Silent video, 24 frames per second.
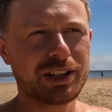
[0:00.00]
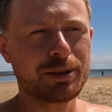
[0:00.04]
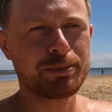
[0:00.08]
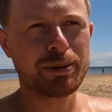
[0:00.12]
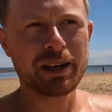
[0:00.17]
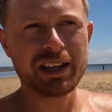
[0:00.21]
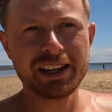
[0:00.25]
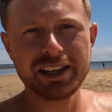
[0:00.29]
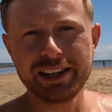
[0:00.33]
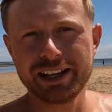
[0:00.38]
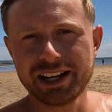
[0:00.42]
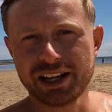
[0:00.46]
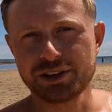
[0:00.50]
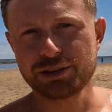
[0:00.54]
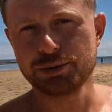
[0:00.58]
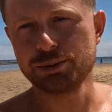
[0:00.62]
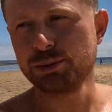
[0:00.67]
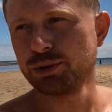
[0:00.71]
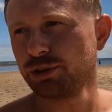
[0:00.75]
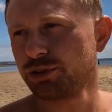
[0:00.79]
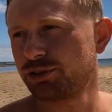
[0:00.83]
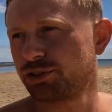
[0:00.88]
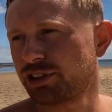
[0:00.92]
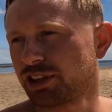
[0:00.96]
PE lesson
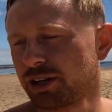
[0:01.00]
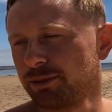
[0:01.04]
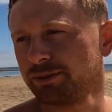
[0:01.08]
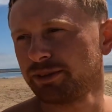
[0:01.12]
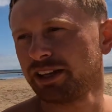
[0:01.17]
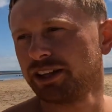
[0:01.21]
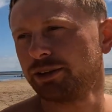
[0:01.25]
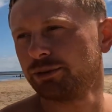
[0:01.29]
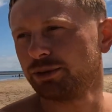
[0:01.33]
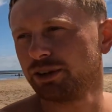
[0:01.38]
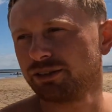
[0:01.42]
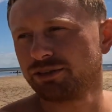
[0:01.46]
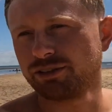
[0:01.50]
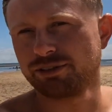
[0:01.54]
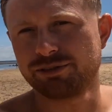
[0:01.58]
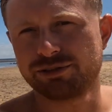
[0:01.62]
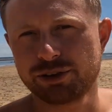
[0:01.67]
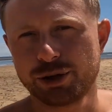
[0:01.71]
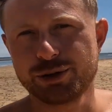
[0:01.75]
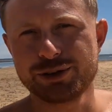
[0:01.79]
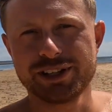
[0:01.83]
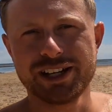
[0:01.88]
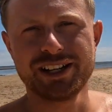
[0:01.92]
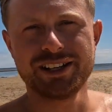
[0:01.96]
was to come down the river and
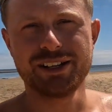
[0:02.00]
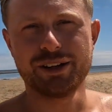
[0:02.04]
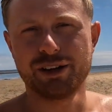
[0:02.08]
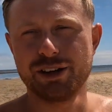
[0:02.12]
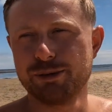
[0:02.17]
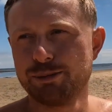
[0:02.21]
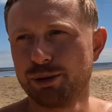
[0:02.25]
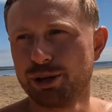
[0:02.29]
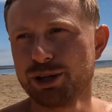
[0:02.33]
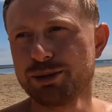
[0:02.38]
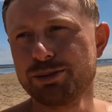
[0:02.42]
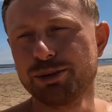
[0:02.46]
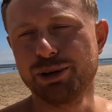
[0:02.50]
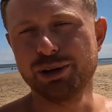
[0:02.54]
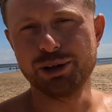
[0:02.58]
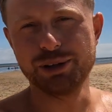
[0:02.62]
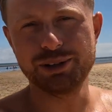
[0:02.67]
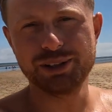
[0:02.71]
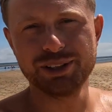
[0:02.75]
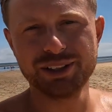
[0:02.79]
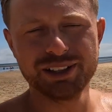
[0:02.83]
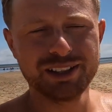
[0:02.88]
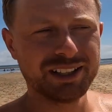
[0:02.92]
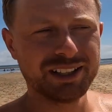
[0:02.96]
float down it on the bodyboard?